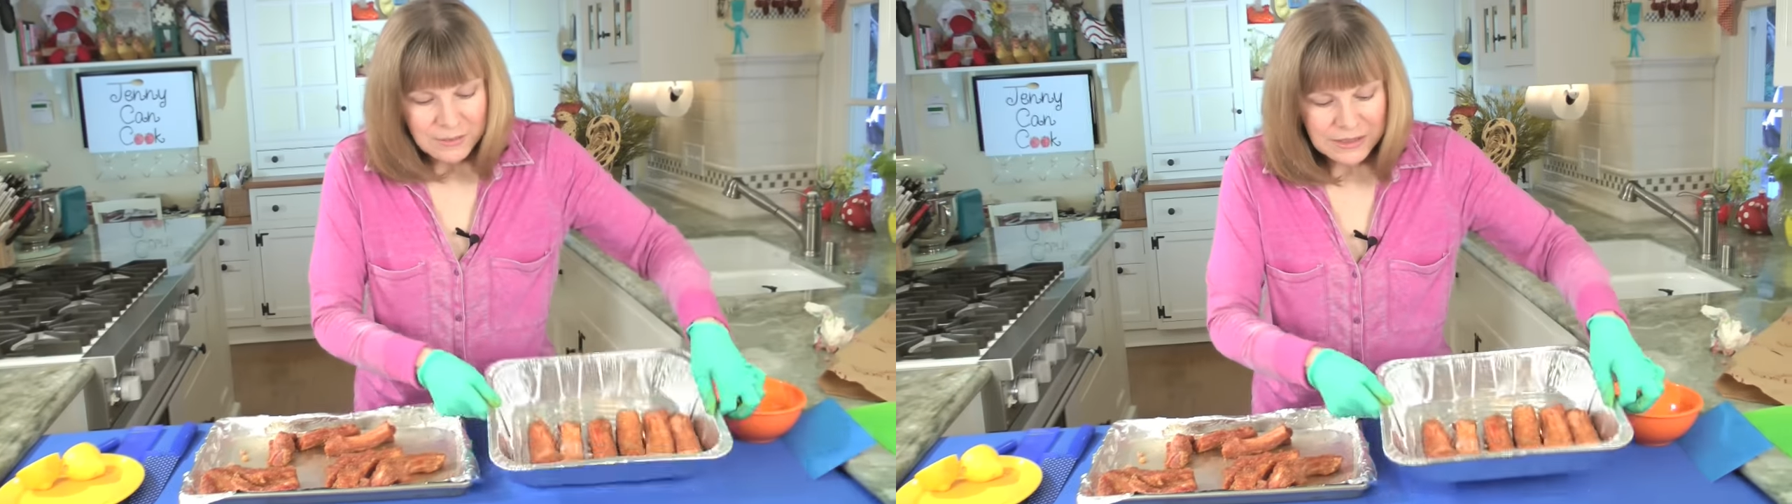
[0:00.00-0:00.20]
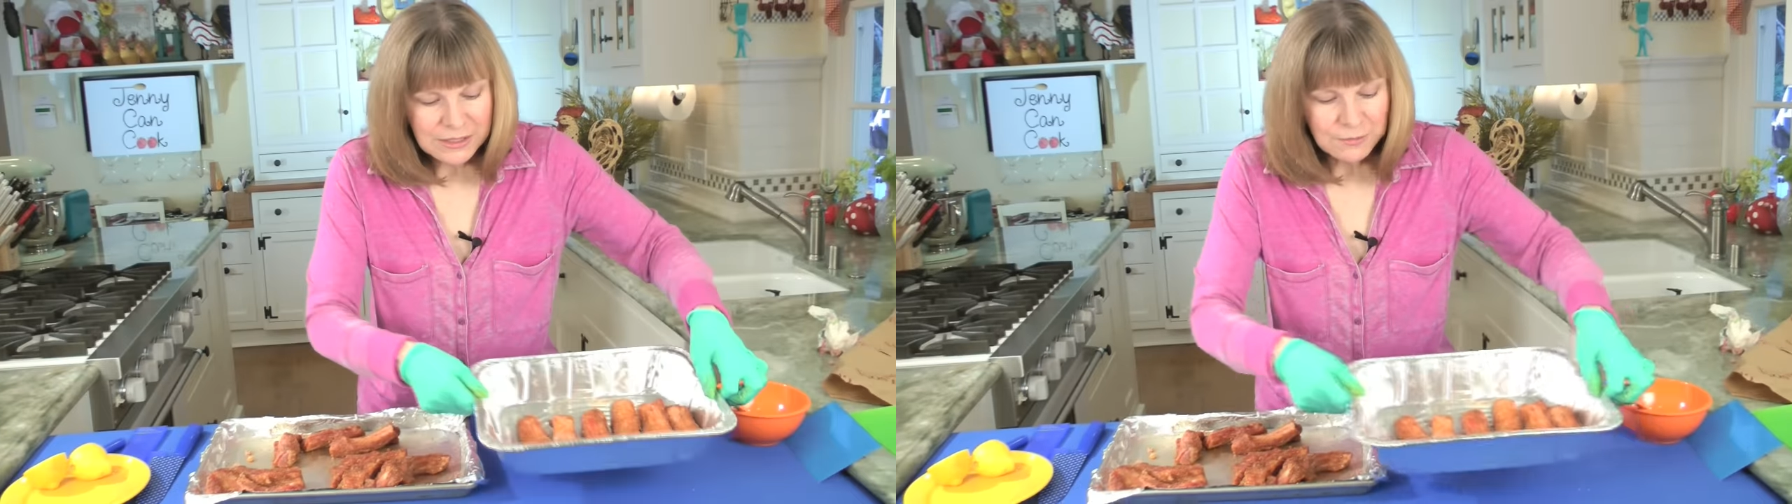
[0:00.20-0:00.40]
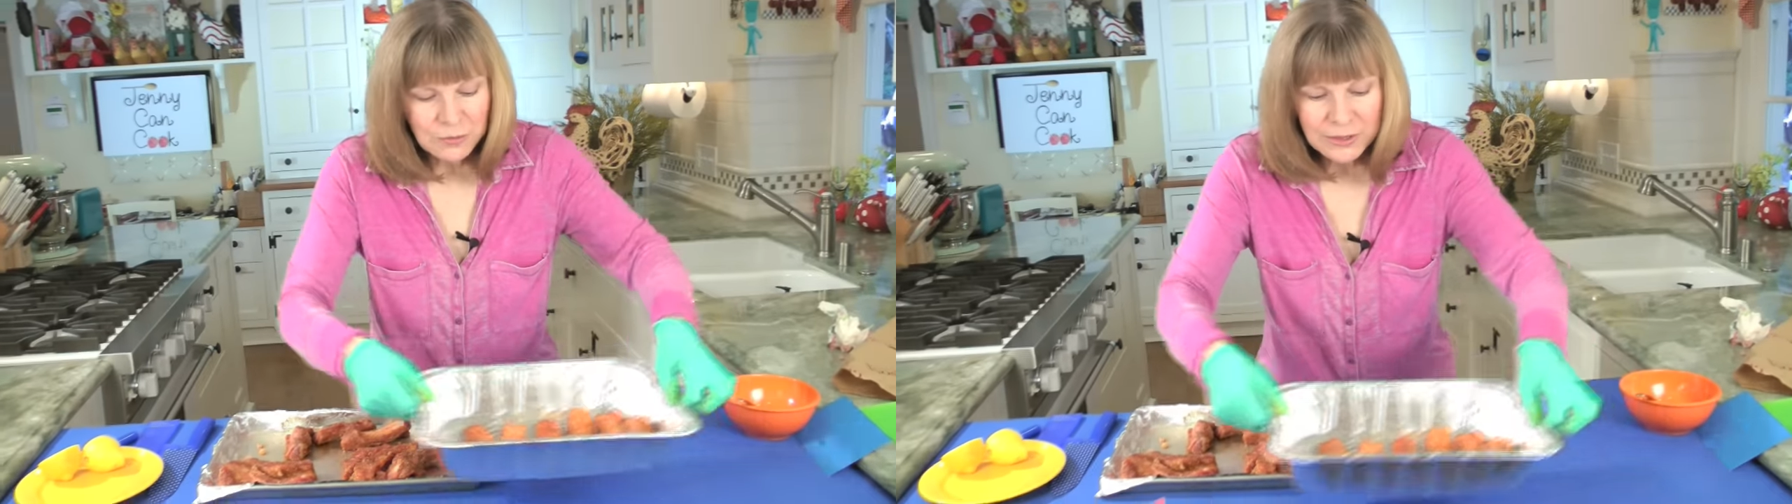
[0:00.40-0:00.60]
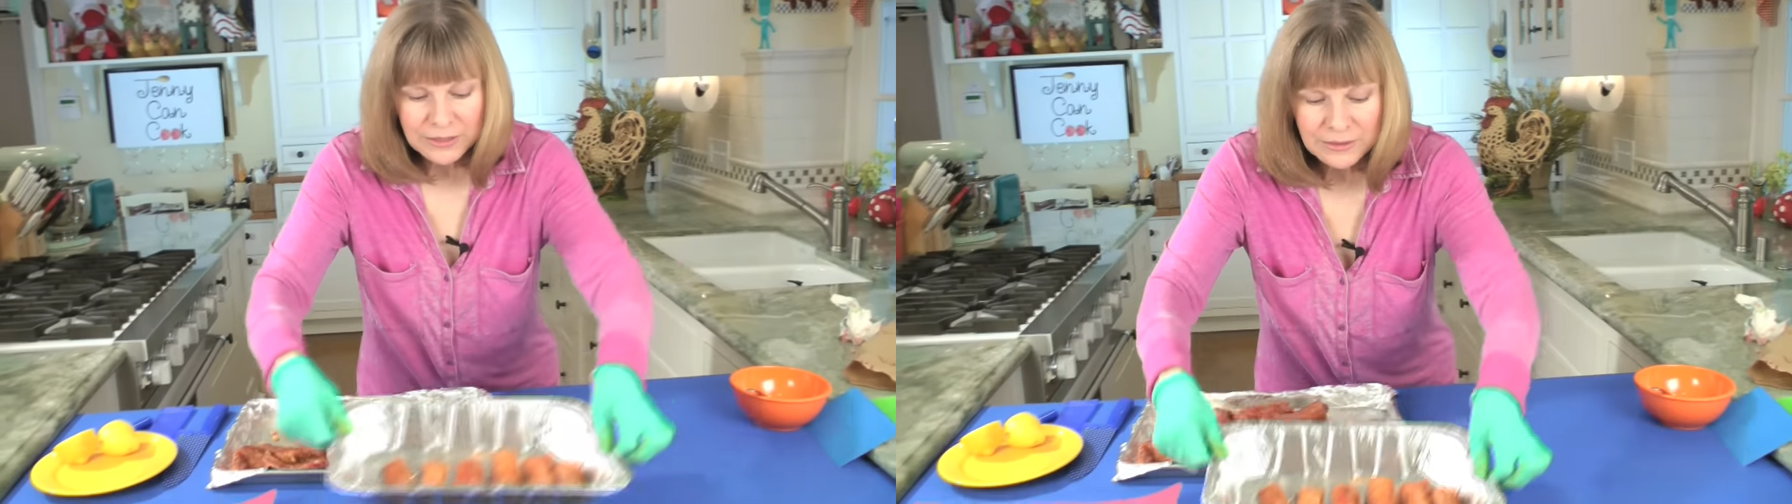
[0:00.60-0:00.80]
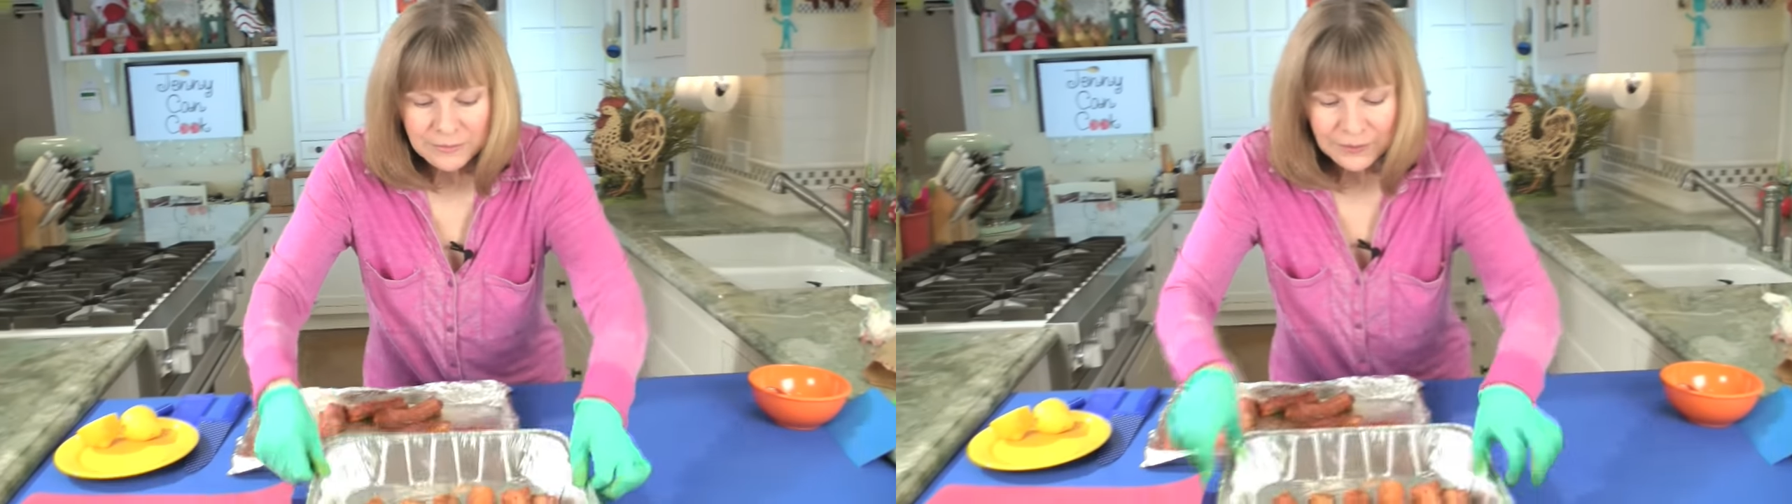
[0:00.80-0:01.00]
them in this
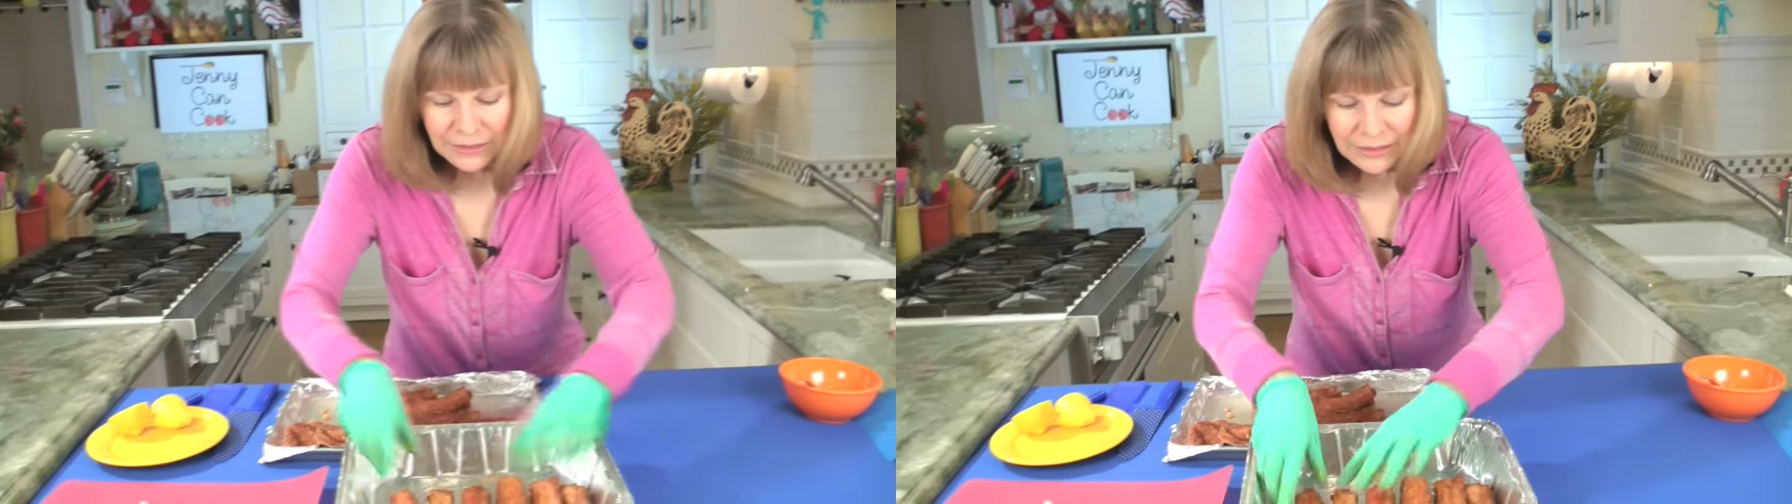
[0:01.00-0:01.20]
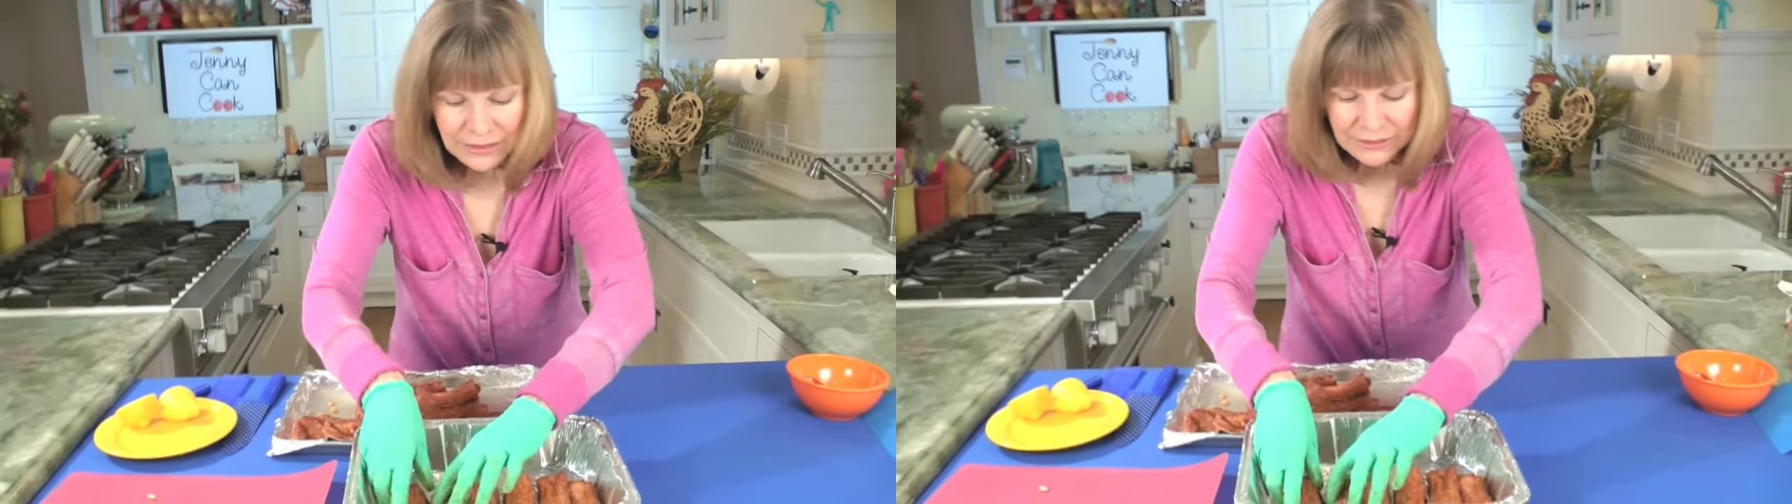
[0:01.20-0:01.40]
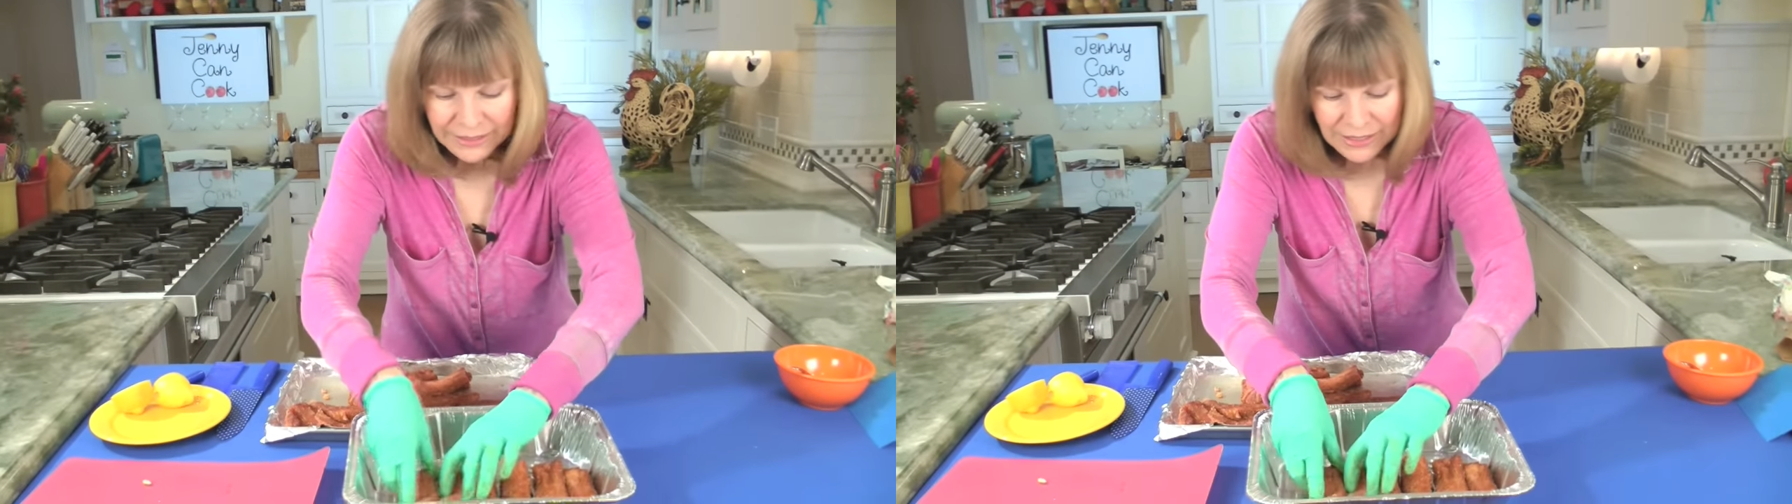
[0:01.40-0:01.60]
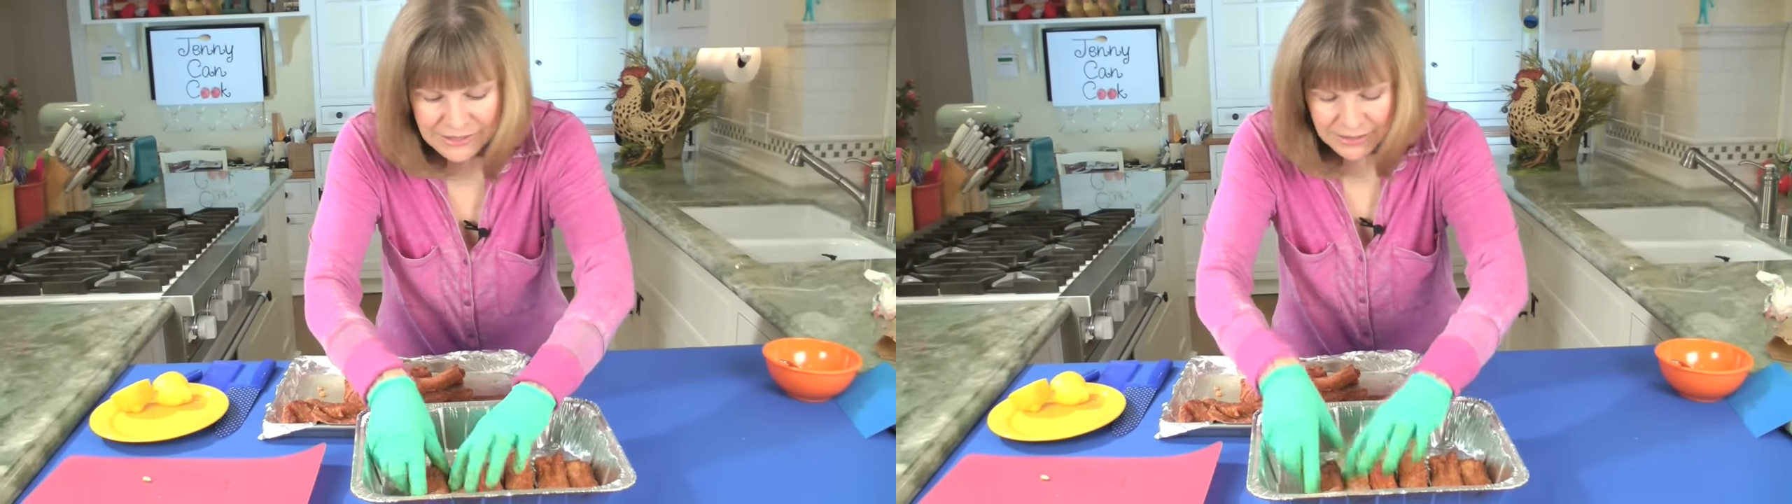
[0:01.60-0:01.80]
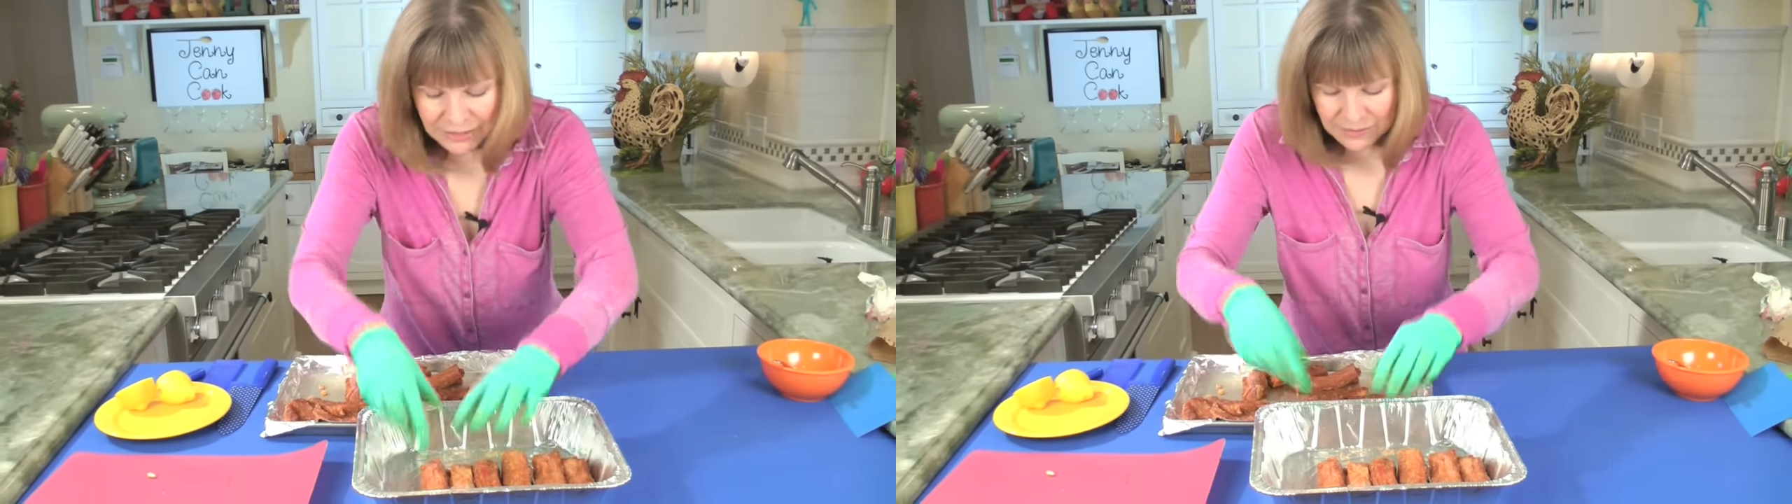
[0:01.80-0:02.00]
foil, like I
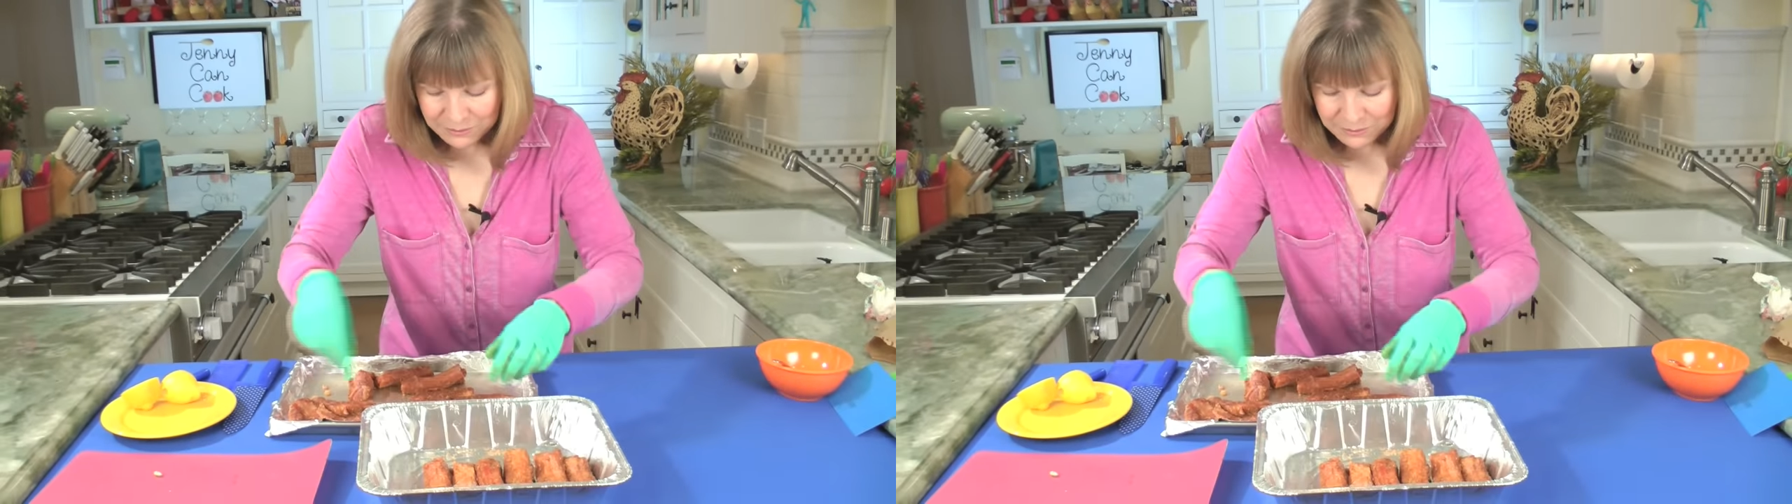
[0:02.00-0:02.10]
said,